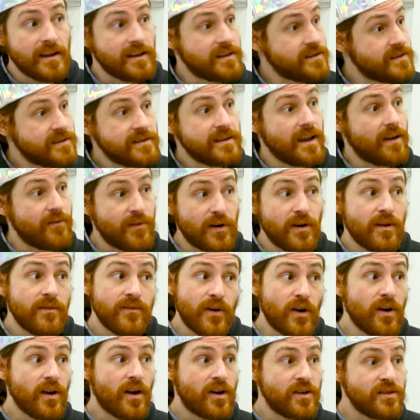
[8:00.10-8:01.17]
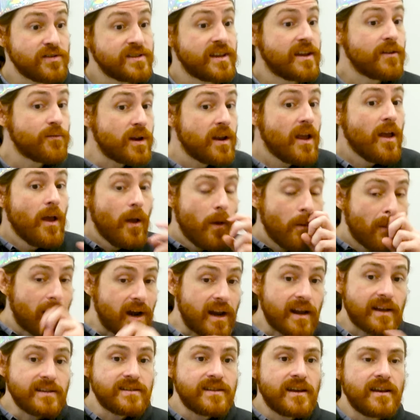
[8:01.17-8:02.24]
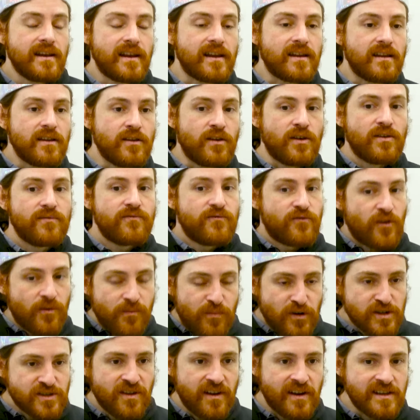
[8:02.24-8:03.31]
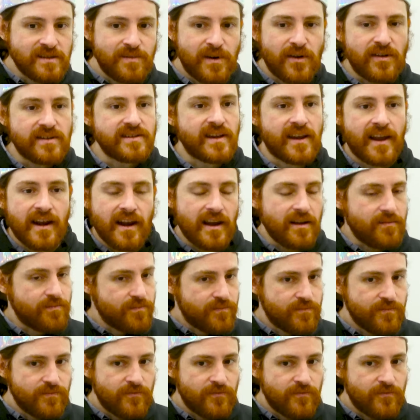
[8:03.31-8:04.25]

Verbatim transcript: it's interesting. Yeah, very hard to say. What I can say, like, you know, from personal experience, again, I